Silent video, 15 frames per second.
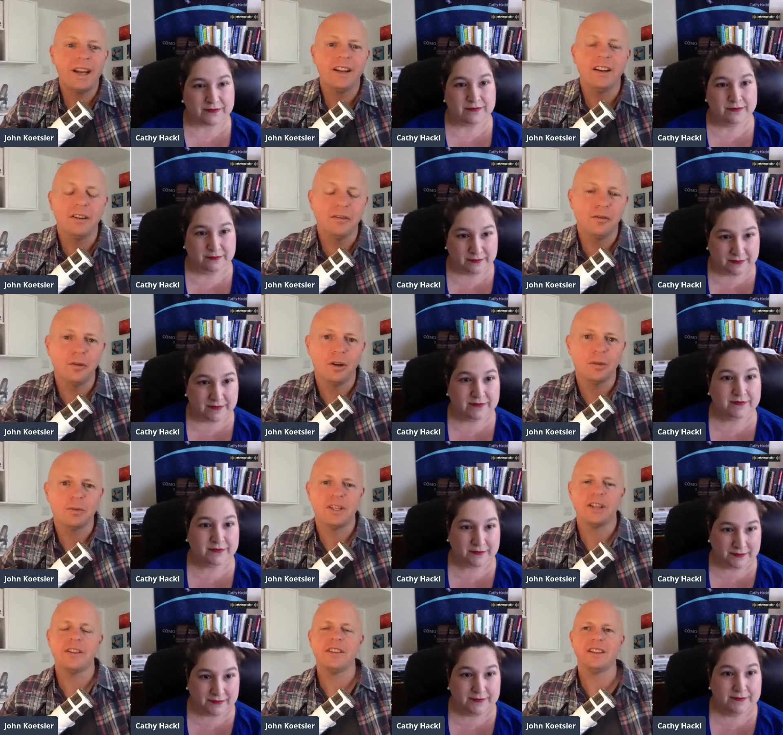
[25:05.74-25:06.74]
Speaker 1: on Forbes and
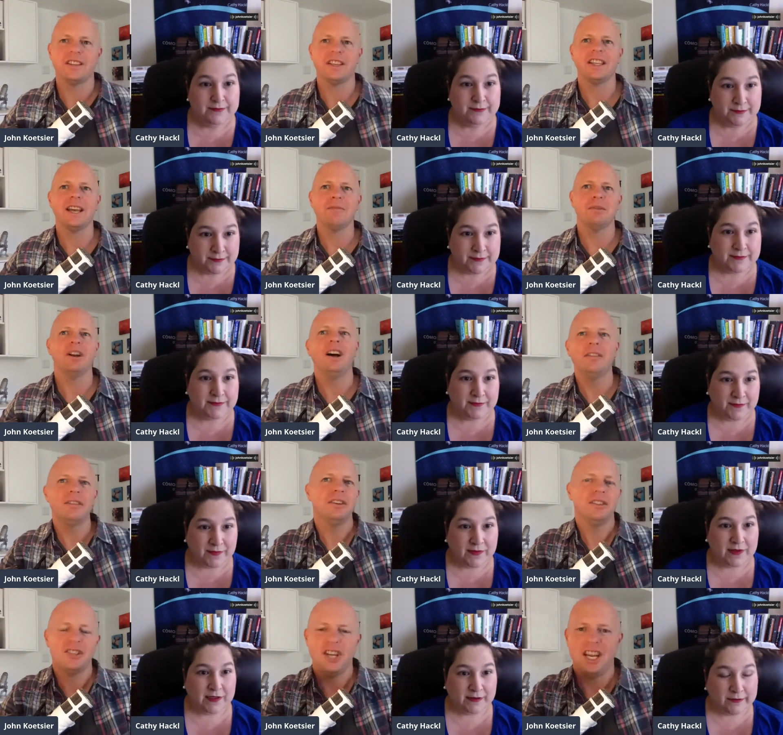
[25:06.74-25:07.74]
other things like that, but often I'll
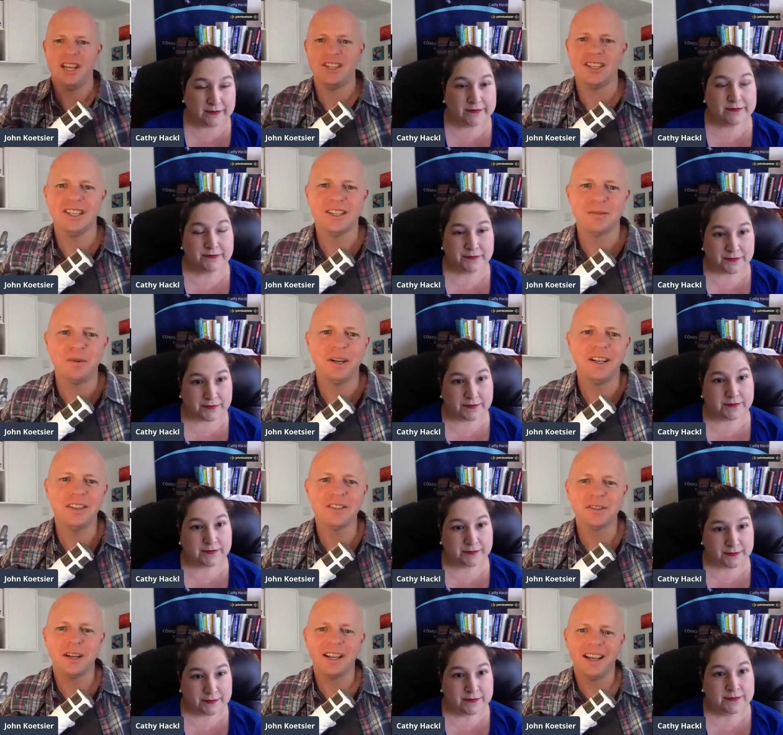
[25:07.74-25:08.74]
change it as well.
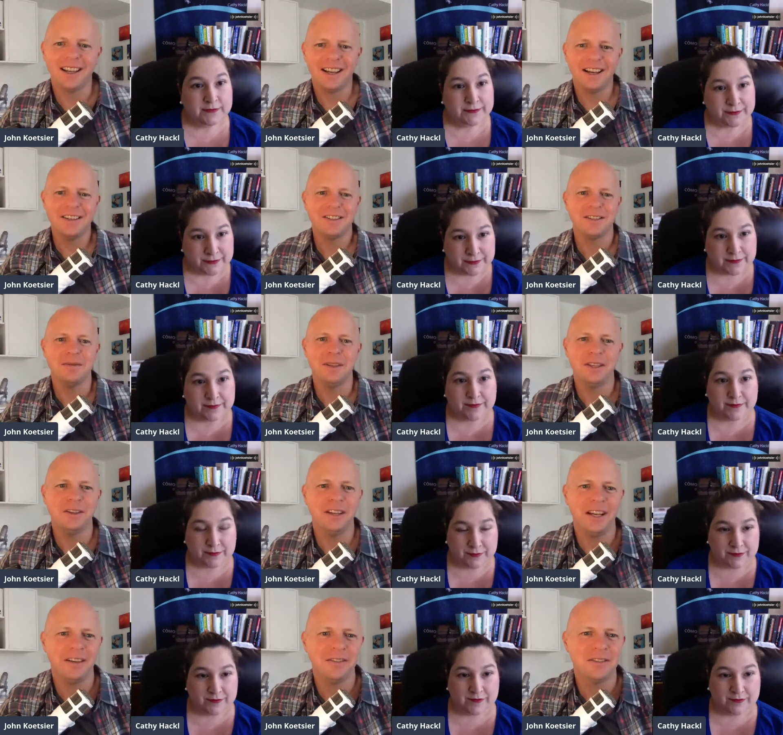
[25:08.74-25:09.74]
So I, I assume that you'll
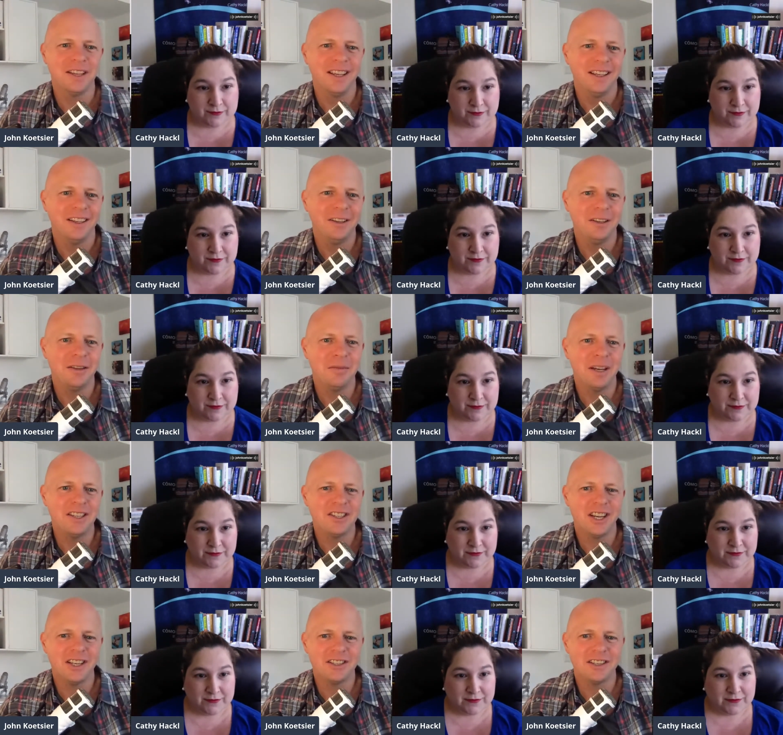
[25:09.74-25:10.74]
have you, you, might
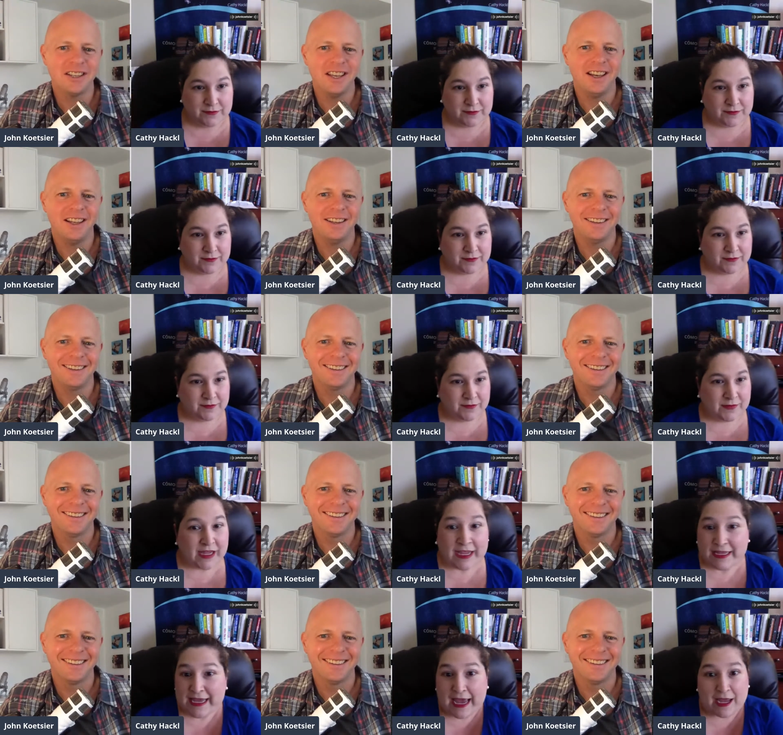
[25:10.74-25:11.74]
change it yet.
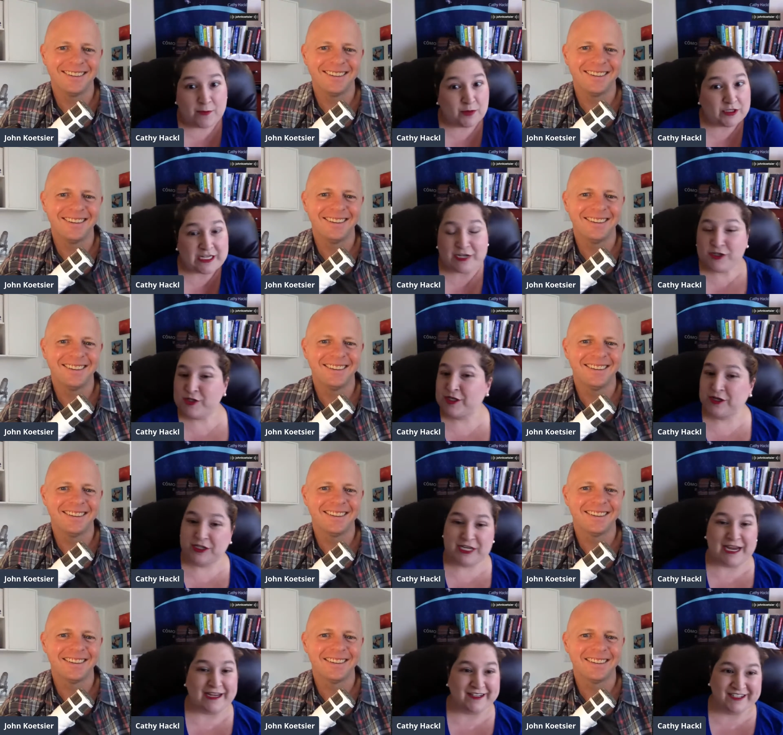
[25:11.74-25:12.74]
Speaker 2: Yeah, it potentially could
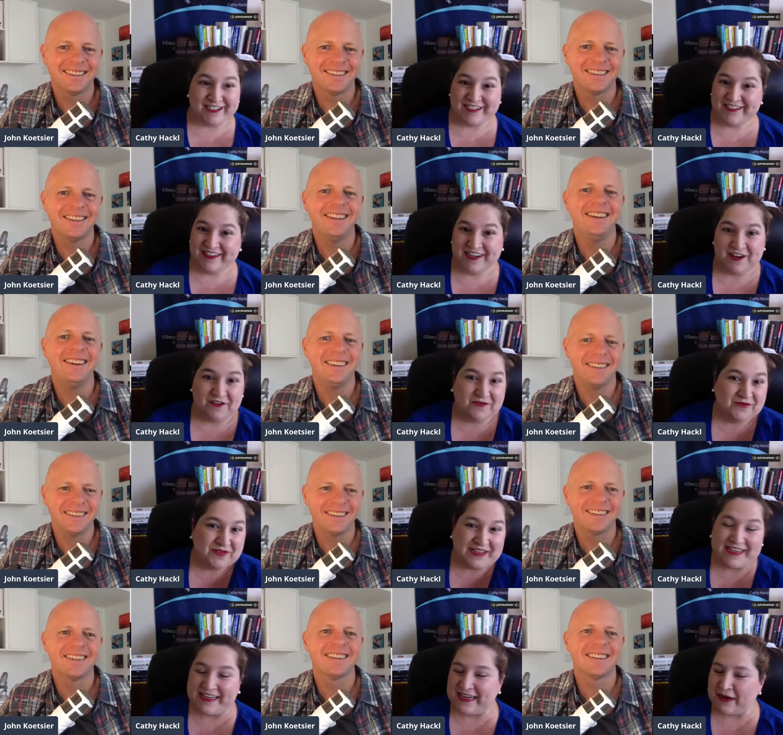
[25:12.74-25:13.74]
change. You yeah. know,
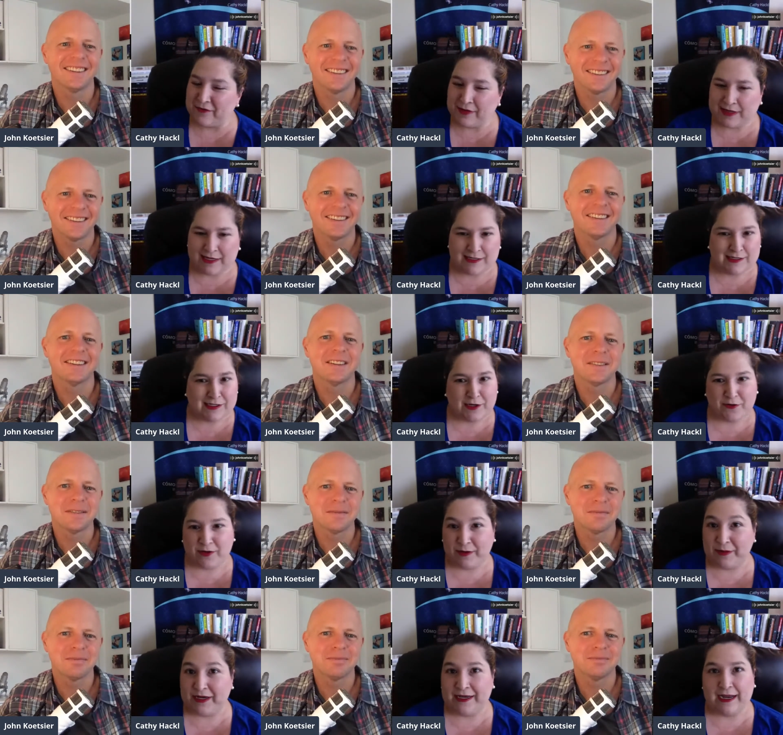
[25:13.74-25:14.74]
everything's so.
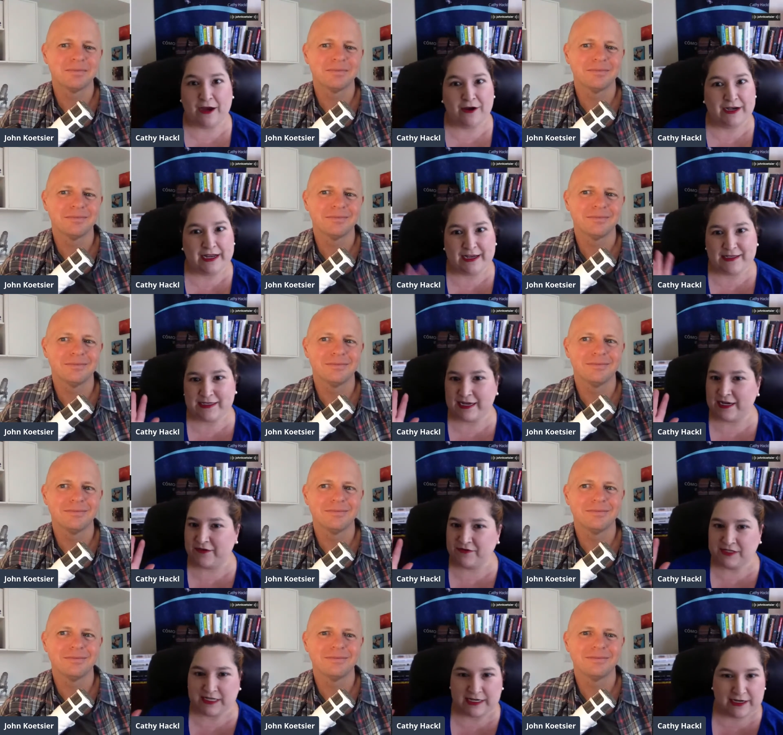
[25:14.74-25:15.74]
I mean, nowadays I
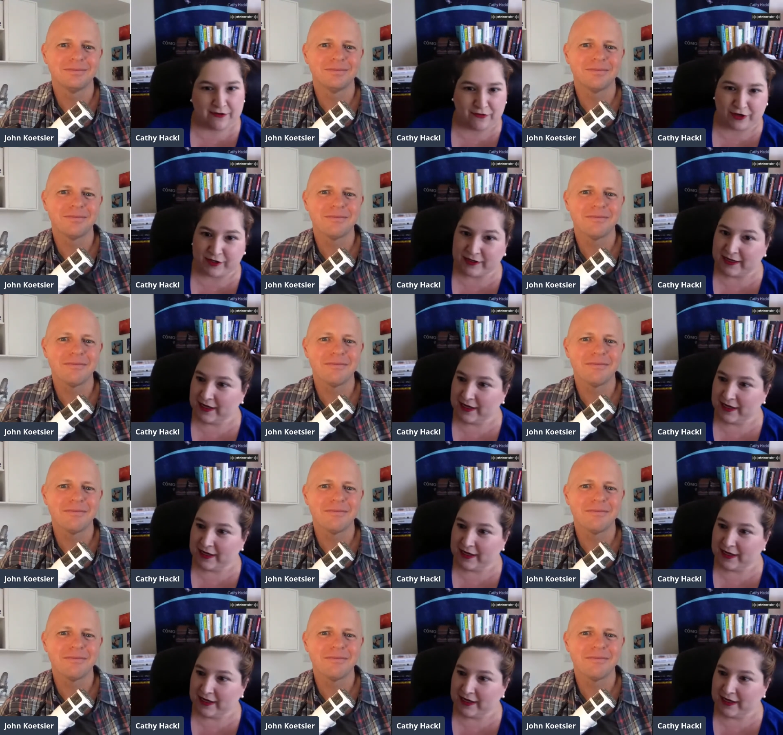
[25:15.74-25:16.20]
never say never.